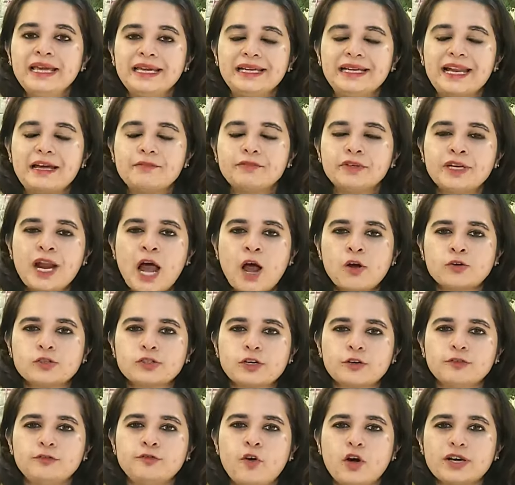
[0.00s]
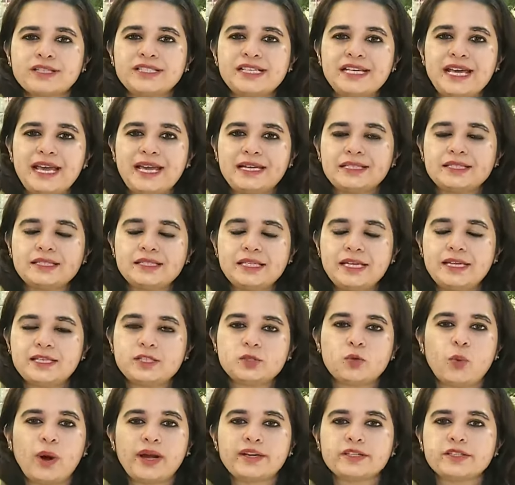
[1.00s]
11 out of 48
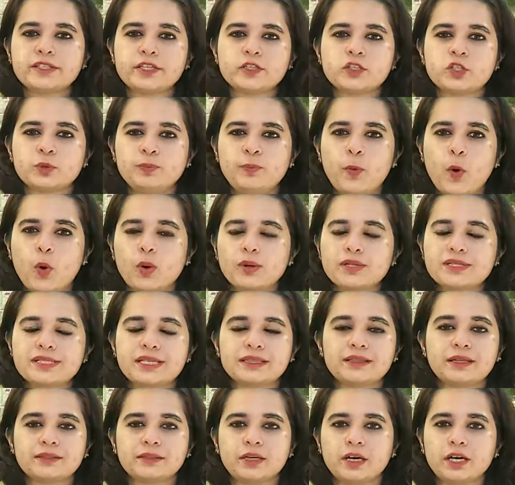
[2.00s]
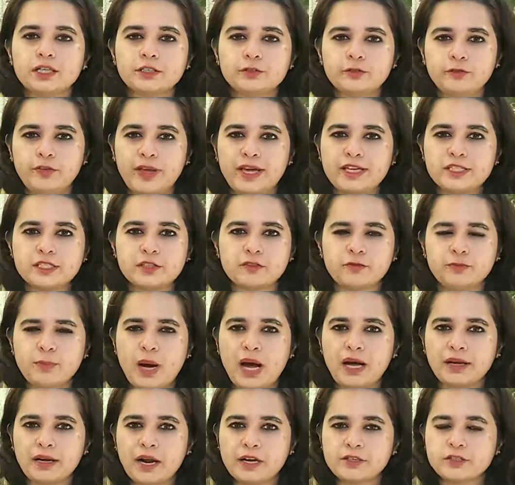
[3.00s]
seats went into polls in the third phase of
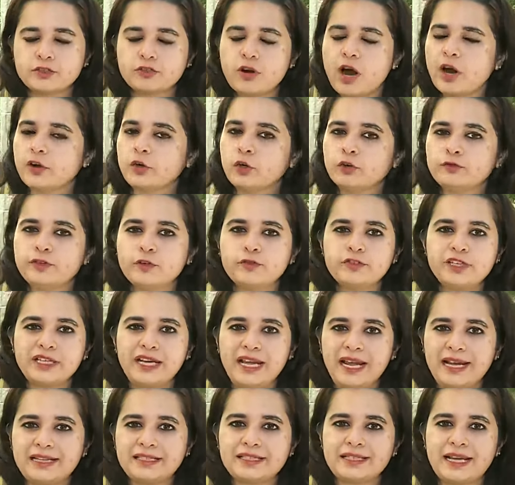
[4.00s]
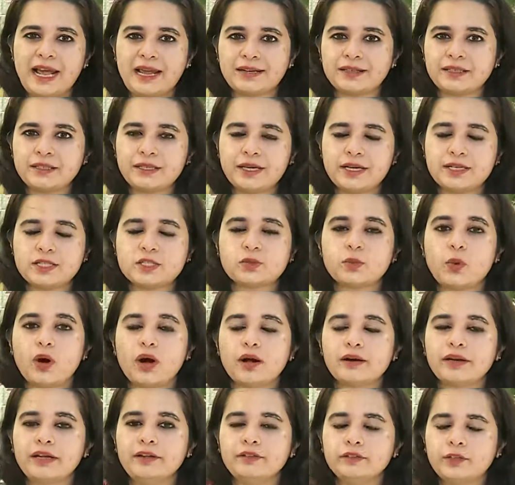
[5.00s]
Maharashtra. 258 candidates
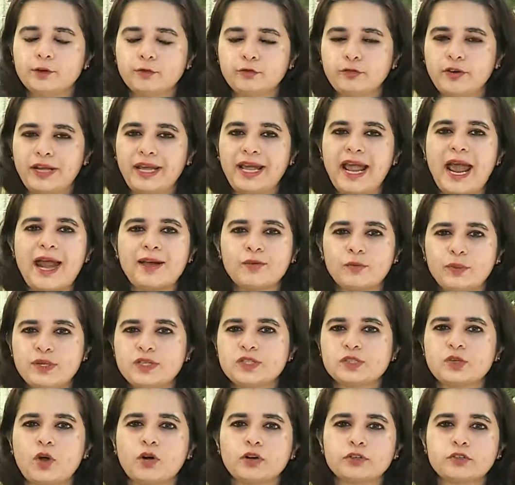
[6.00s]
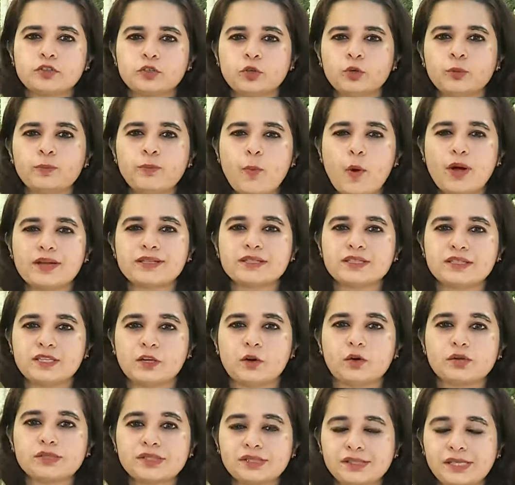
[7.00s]
were in the fray and we saw
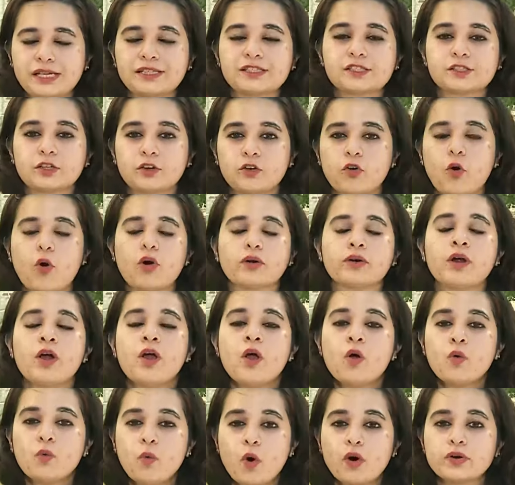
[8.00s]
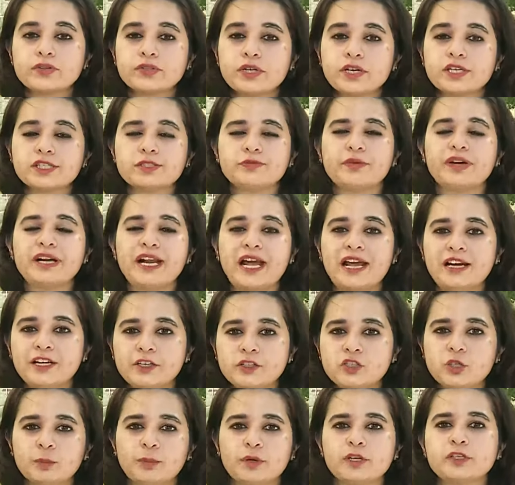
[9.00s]
2.06 crore voters were
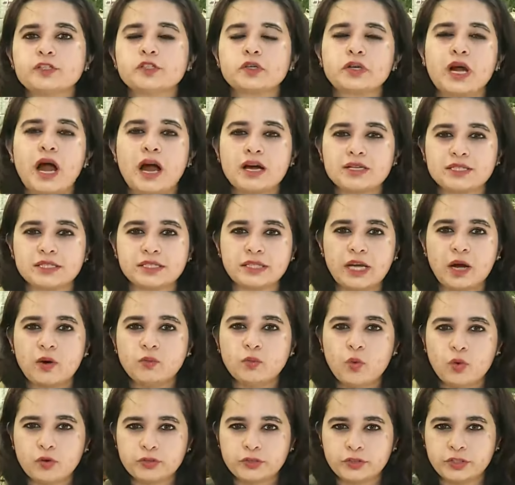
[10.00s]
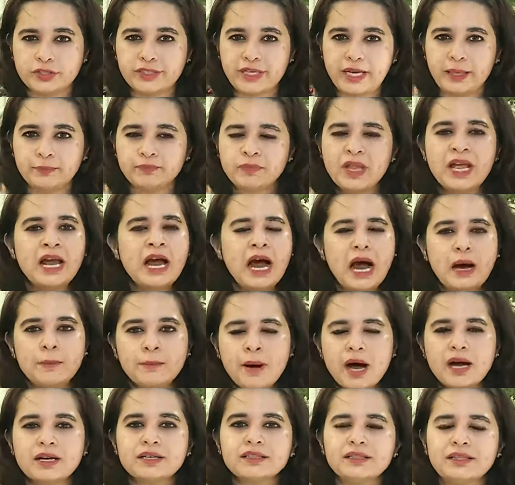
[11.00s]
eligible to cast their vote today.
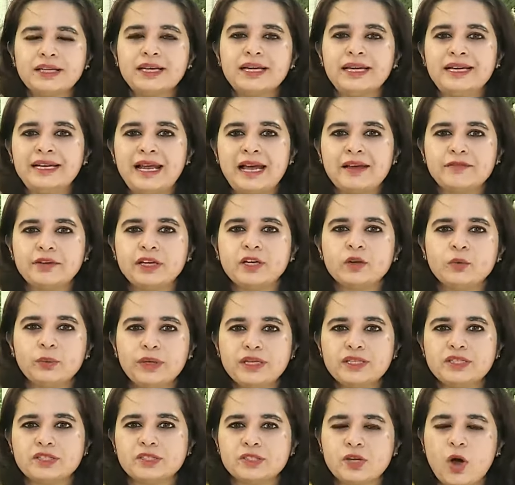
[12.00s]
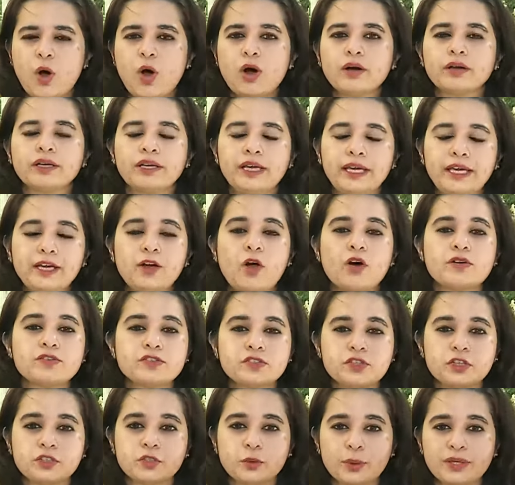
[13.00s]
Among the 11, we saw key
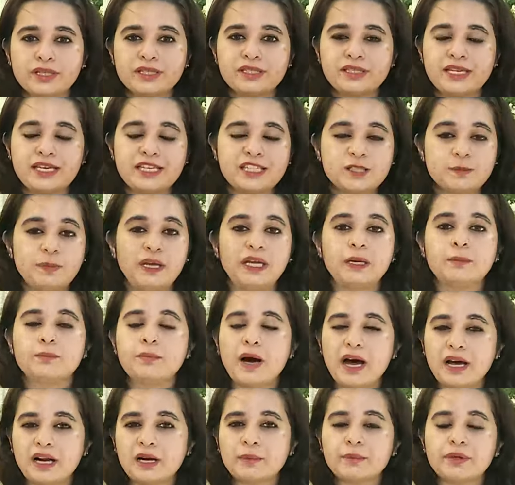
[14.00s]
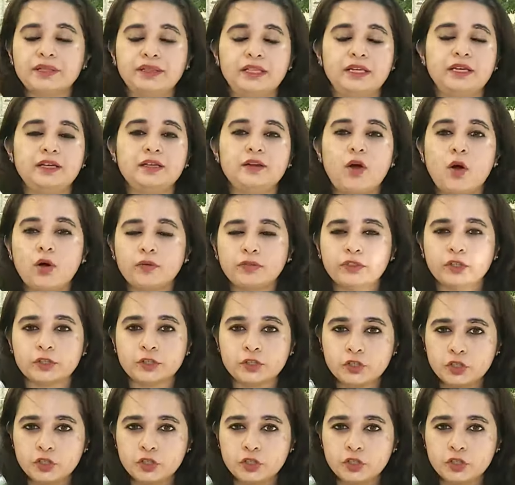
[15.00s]
constituencies being Baramati on the